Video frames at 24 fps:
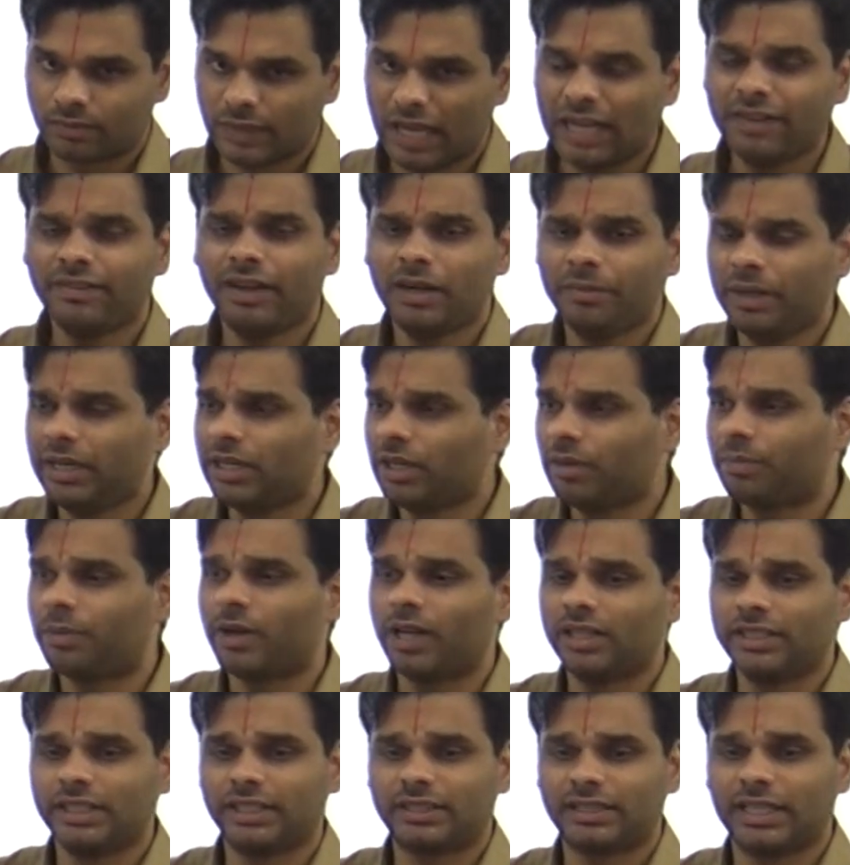Environmental
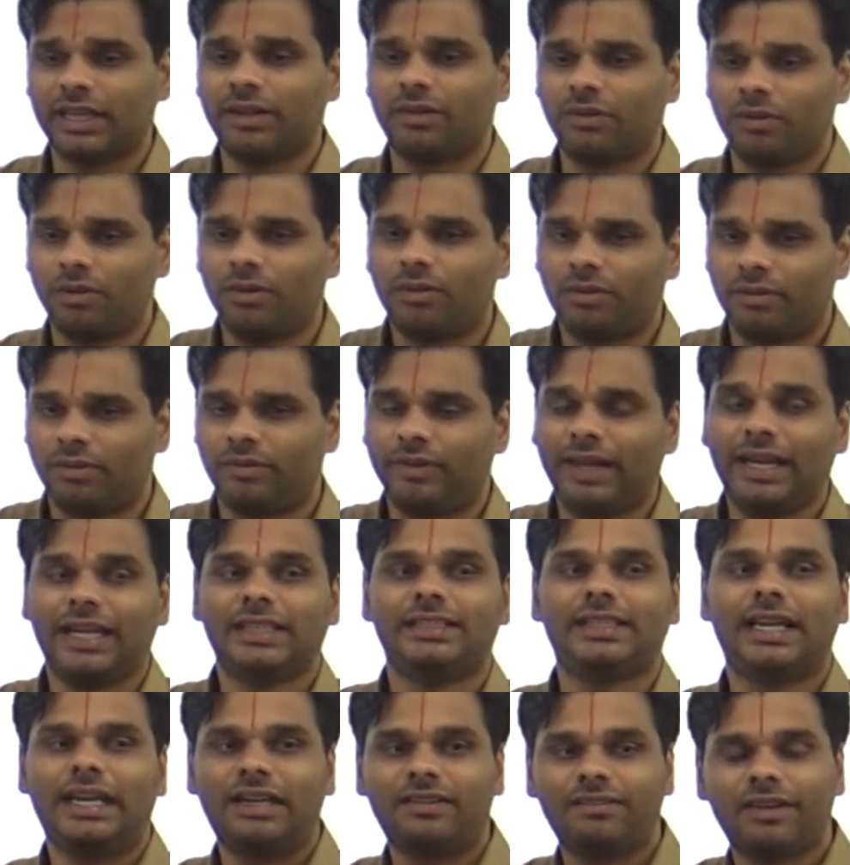projects. When
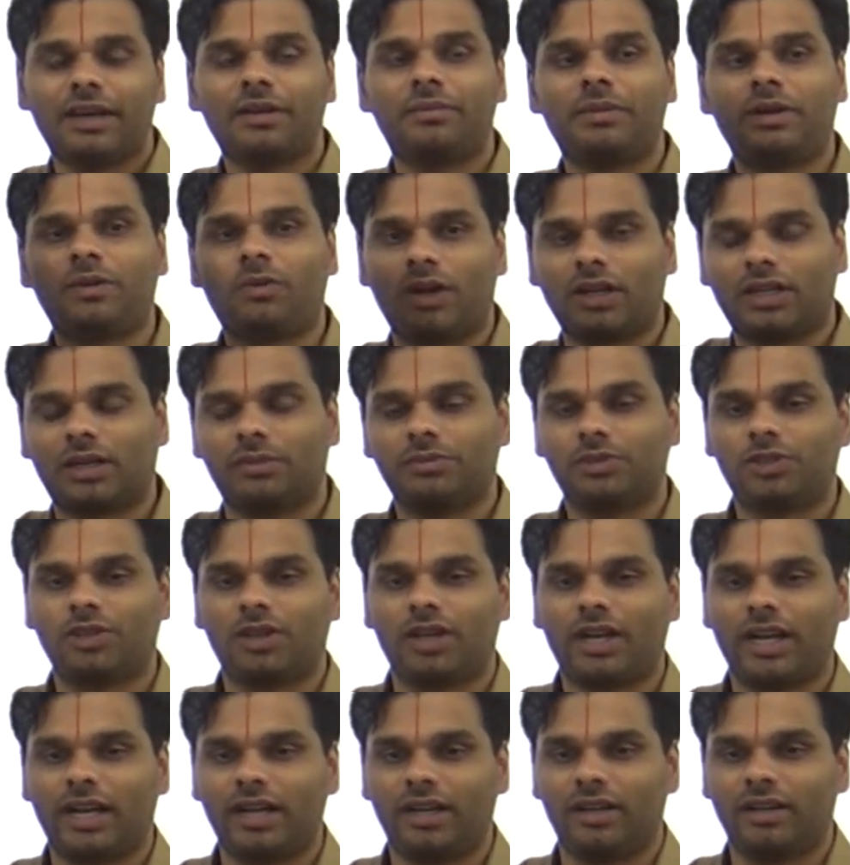I say environment, what comes
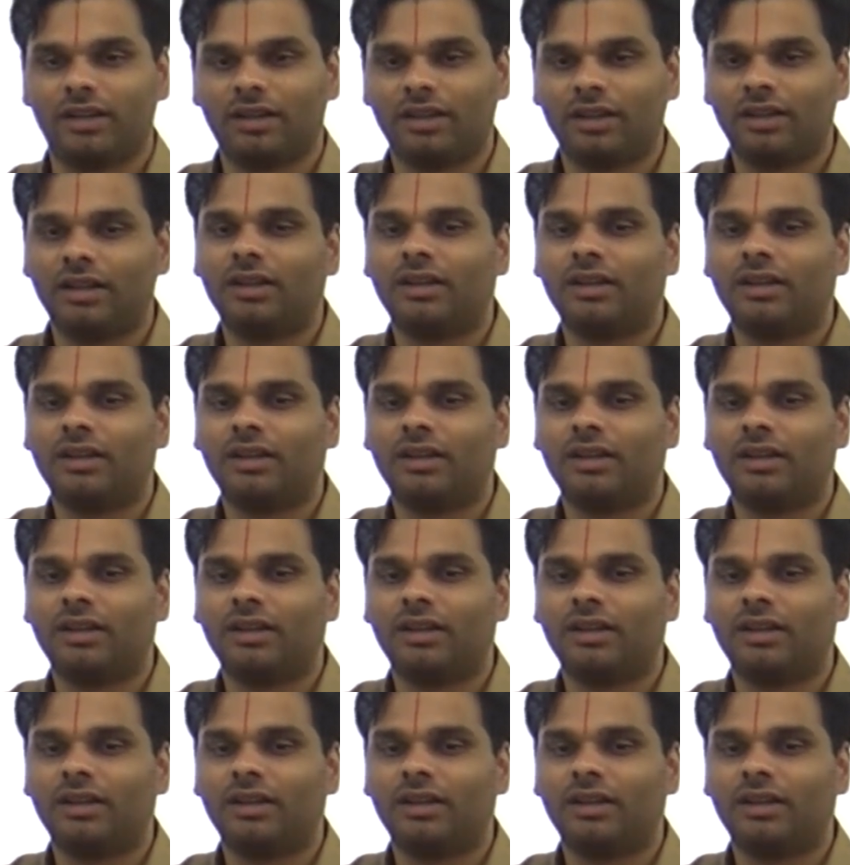to your head?